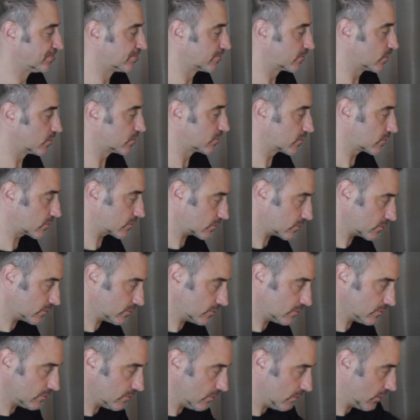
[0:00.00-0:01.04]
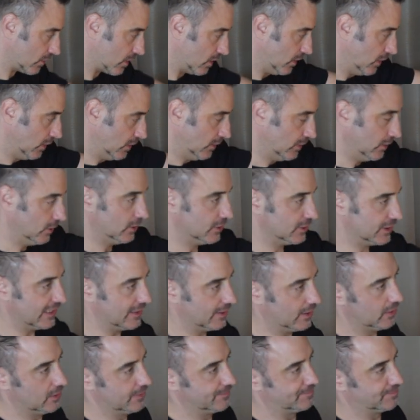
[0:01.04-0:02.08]
We're
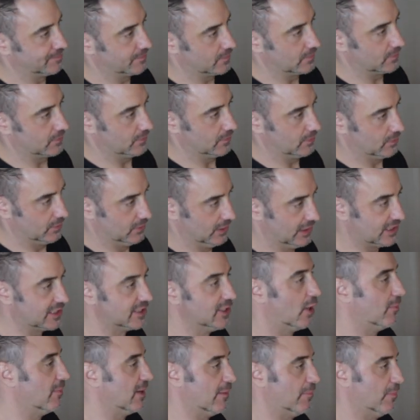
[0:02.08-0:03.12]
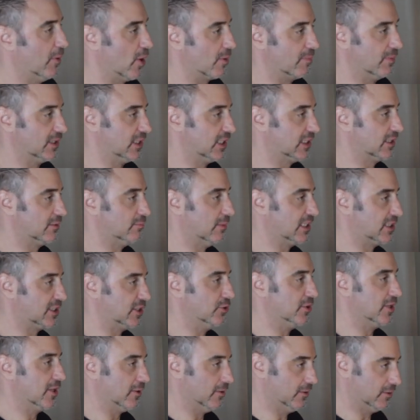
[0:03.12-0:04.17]
hijacking. This is not my apartment. This is my
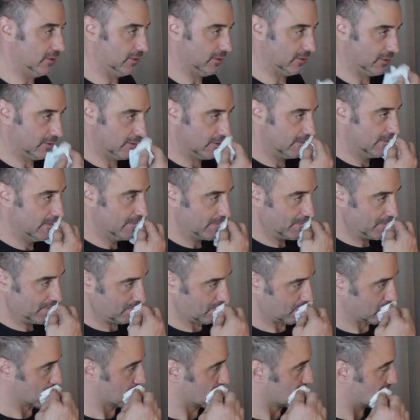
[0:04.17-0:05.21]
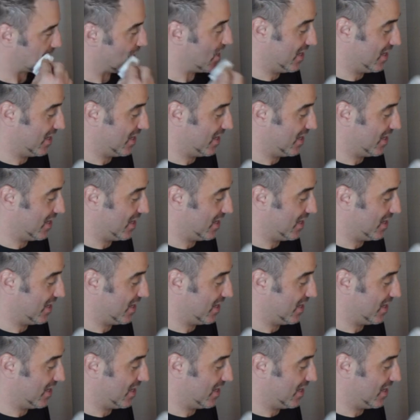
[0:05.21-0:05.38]
studio. Your studio. Sorry.